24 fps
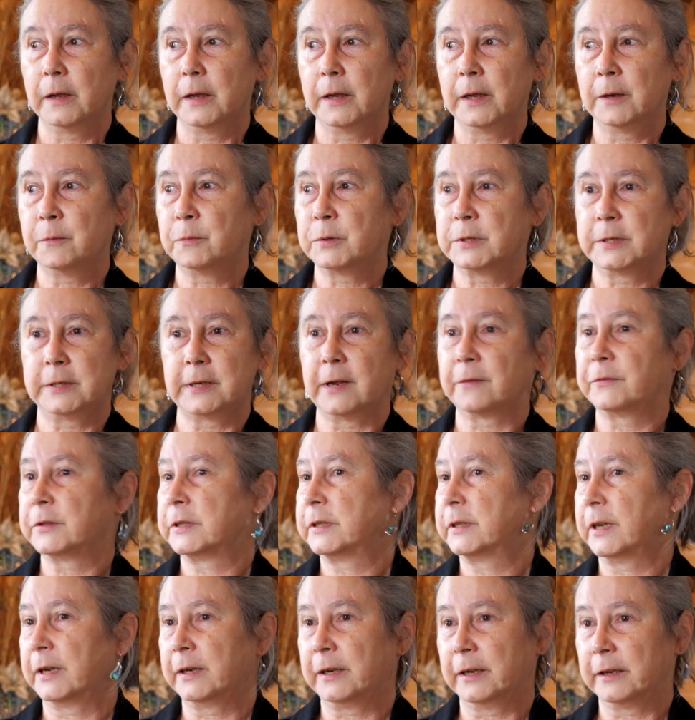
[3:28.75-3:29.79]
It was
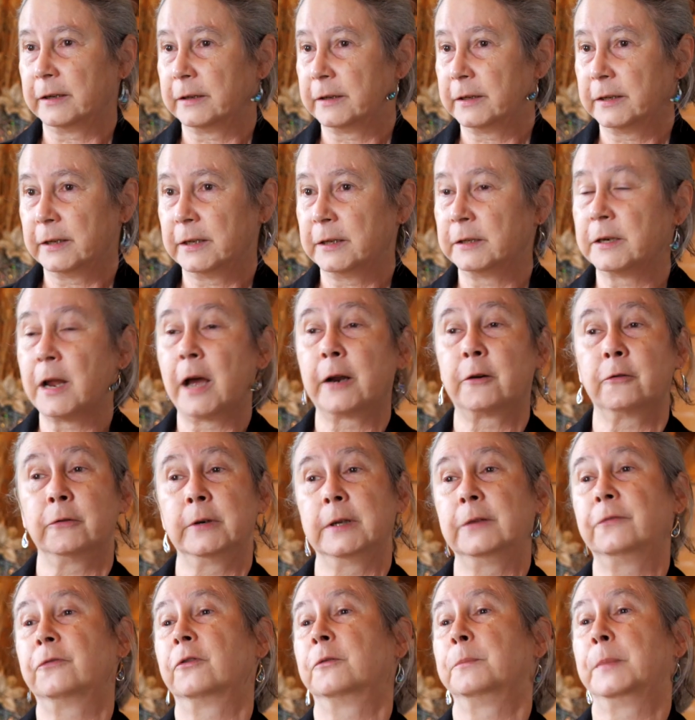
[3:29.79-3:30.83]
devastating, not
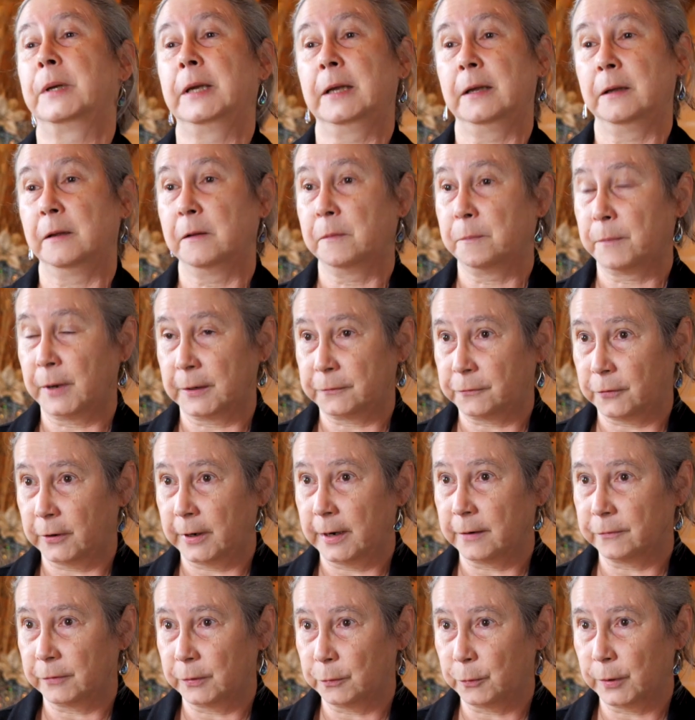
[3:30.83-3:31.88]
only for me, but for
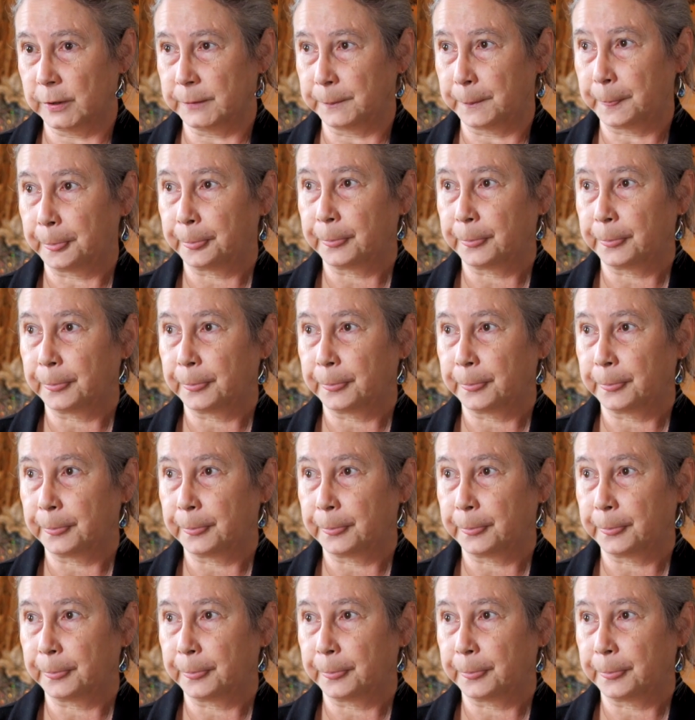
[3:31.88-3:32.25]
everyone.